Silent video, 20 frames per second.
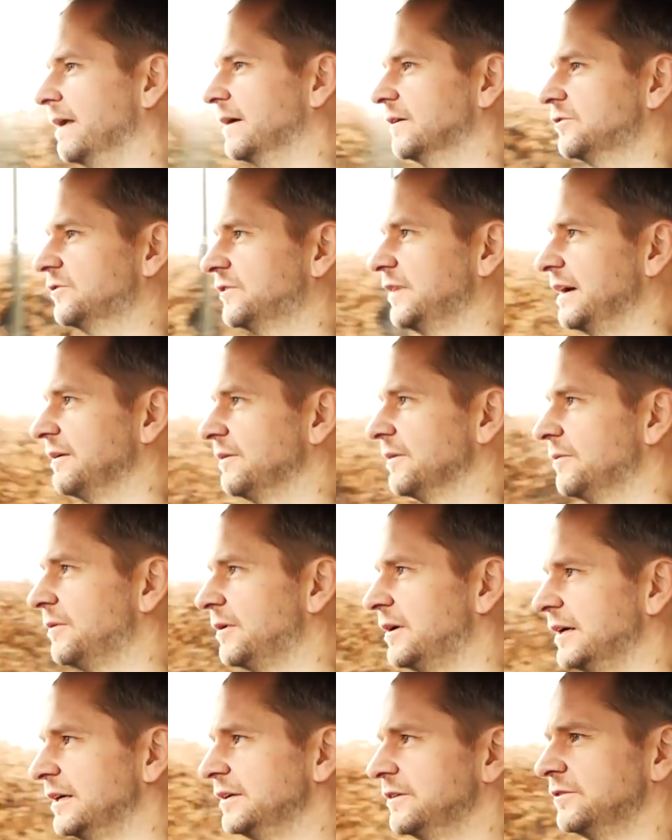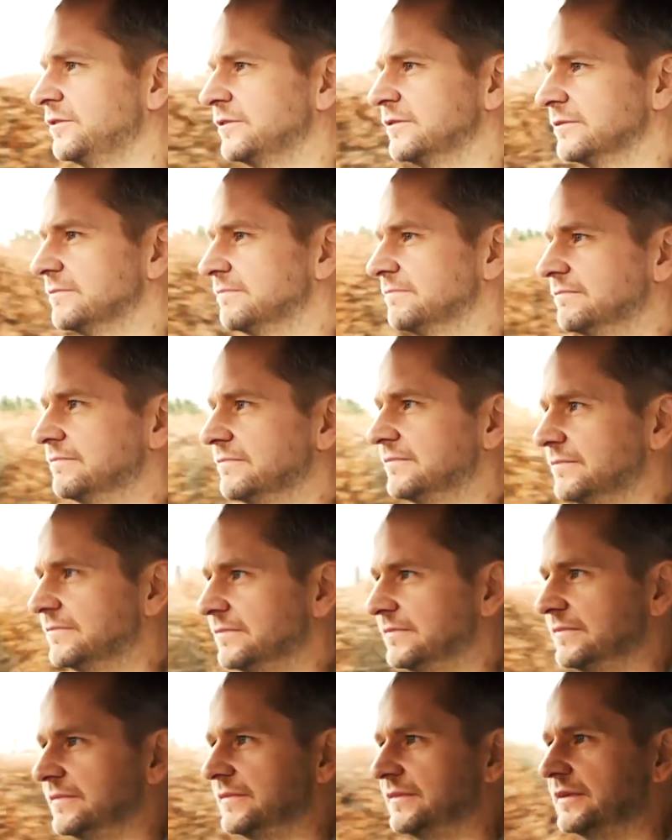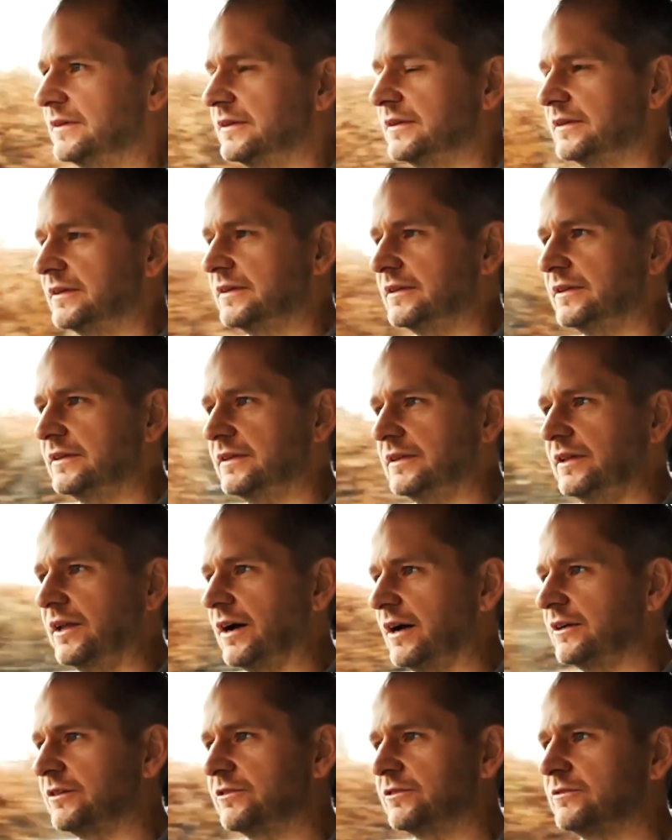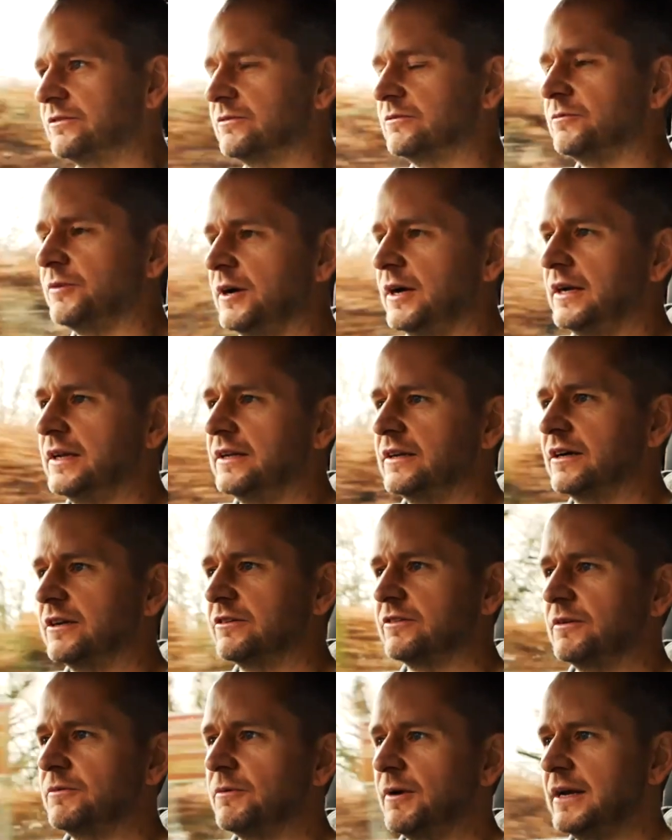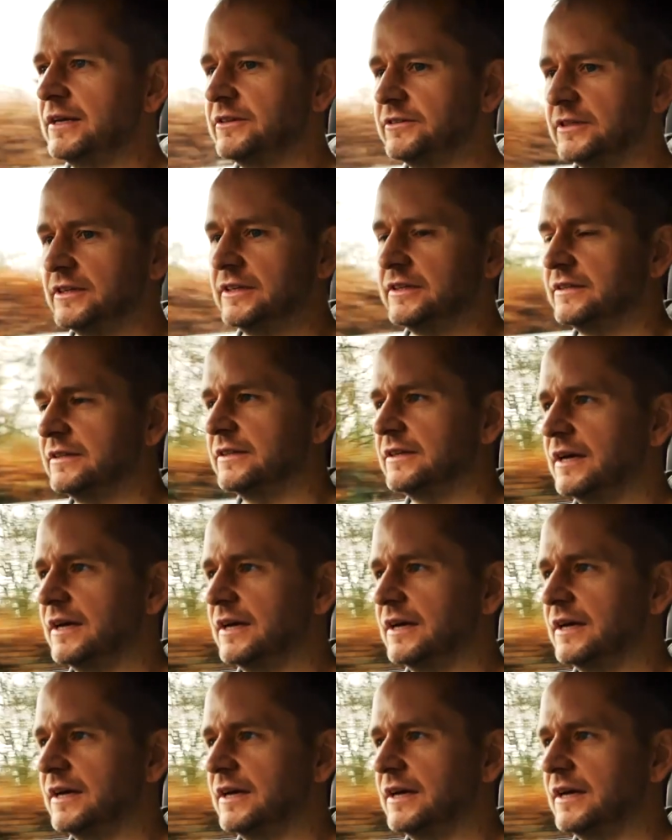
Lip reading: Steering wise, nice, really nicely weighted.